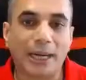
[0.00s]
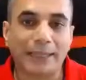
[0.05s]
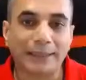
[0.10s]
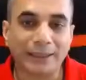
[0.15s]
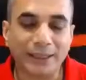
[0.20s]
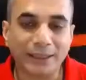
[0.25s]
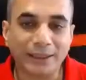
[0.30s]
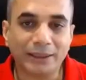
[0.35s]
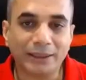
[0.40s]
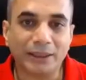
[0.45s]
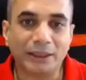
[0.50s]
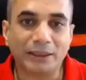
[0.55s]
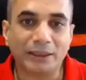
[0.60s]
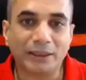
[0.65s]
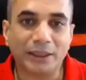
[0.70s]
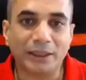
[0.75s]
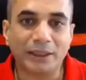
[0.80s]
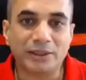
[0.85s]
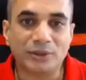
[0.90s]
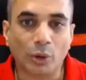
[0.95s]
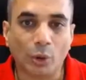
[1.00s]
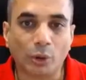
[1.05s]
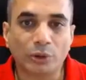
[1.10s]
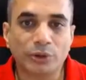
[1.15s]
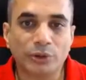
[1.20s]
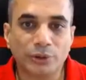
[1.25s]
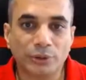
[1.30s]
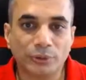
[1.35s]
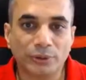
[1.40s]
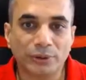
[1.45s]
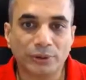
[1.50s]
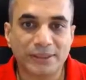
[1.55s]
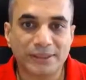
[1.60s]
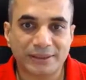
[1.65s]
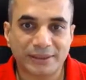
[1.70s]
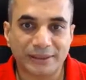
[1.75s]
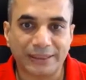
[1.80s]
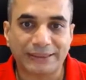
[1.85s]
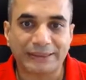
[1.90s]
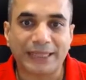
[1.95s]
I think there is also
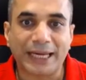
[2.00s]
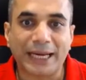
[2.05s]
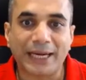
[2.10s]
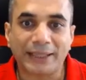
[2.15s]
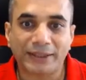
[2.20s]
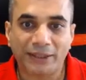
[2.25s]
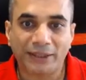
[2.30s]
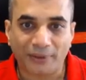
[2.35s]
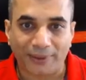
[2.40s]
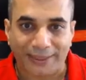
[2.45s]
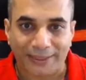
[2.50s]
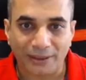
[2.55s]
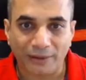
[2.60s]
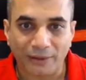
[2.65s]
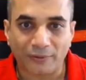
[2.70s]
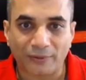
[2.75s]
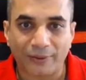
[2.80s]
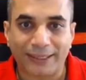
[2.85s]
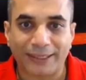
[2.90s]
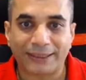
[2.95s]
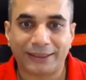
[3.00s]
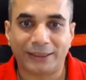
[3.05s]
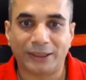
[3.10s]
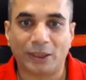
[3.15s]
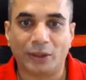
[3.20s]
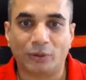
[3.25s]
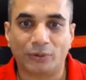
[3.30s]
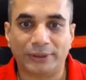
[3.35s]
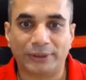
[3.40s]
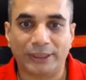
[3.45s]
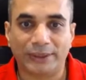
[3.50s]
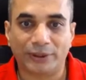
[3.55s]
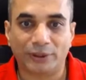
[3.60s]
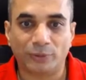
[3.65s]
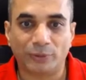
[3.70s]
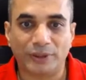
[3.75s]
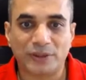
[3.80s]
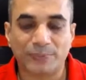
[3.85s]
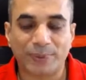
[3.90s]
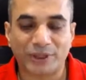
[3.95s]
this entire trend right now that, you
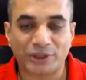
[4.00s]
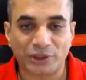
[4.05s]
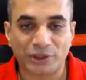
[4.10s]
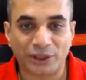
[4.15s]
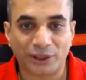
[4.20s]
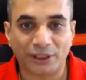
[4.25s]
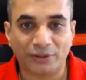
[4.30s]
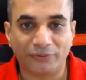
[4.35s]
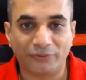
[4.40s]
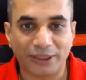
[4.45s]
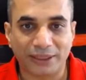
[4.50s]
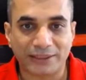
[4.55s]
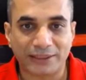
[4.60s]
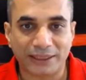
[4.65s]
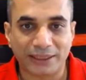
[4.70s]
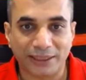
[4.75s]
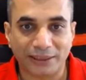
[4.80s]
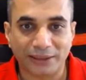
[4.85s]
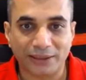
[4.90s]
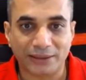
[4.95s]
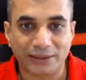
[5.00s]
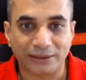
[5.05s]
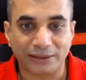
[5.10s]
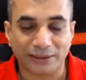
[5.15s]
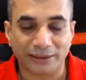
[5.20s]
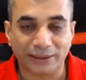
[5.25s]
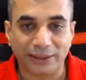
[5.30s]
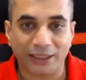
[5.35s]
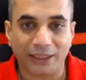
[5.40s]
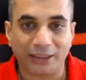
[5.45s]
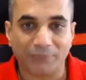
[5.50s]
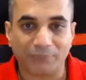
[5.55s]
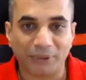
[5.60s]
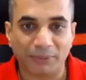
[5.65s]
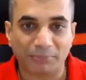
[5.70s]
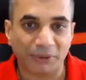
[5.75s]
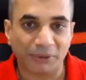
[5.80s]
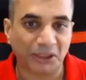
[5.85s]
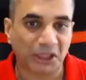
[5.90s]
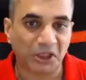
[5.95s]
know, especially we are seeing this in India,
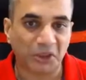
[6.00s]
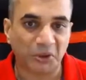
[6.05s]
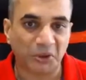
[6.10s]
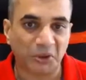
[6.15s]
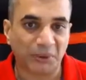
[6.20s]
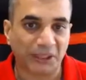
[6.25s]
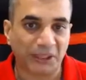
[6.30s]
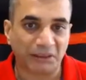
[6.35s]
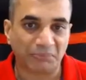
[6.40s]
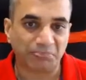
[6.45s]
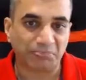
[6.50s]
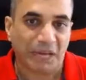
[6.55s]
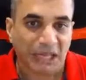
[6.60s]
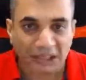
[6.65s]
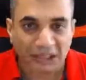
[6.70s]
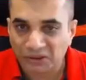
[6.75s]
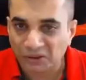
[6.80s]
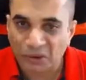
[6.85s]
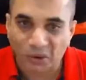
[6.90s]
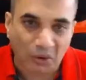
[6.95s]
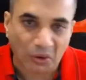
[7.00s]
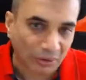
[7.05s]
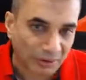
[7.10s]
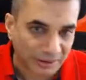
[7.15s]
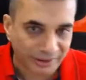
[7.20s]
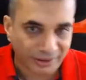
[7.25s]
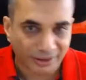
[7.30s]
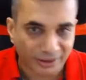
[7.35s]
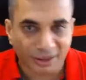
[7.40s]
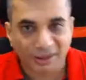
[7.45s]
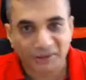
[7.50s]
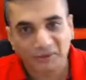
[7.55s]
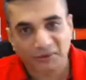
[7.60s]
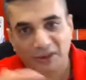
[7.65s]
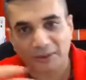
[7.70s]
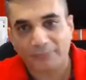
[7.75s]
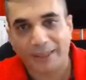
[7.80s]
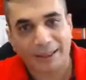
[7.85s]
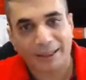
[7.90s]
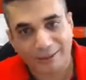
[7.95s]
people are doing marathons and ultra
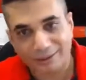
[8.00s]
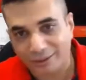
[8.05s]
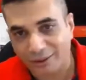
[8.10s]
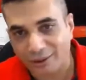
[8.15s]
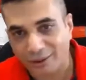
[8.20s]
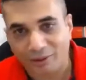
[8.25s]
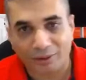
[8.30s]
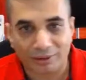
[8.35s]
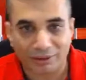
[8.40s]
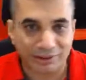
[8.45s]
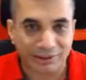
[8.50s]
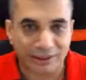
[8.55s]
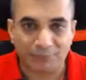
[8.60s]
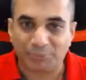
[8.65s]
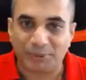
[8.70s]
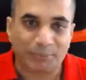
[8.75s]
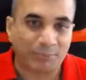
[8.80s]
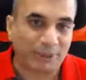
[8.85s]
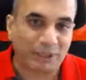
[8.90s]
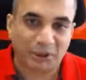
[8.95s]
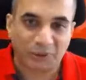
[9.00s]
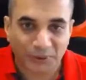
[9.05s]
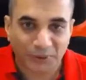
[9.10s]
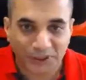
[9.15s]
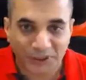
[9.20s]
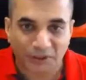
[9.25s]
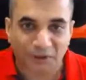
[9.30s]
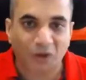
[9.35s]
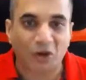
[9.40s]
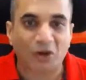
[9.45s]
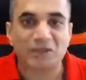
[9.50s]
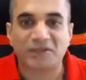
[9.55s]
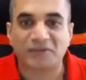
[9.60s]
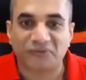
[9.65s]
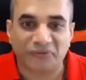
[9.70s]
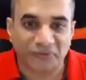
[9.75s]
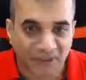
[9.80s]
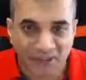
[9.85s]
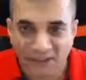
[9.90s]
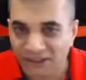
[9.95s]
marathons, and people are doing
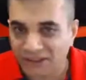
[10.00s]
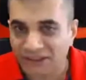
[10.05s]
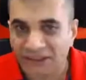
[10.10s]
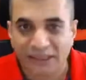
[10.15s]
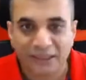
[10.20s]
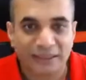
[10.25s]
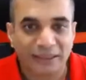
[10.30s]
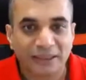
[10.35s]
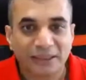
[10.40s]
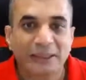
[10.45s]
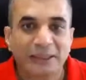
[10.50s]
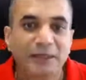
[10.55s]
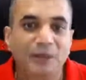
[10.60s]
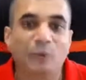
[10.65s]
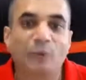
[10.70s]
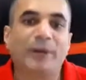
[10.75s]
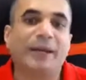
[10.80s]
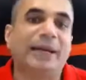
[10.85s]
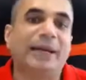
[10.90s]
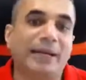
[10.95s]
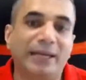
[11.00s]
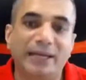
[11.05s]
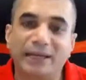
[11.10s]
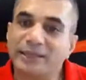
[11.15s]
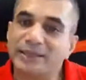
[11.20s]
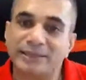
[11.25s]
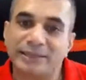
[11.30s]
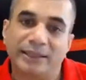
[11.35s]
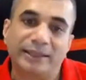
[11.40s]
CrossFit and weights.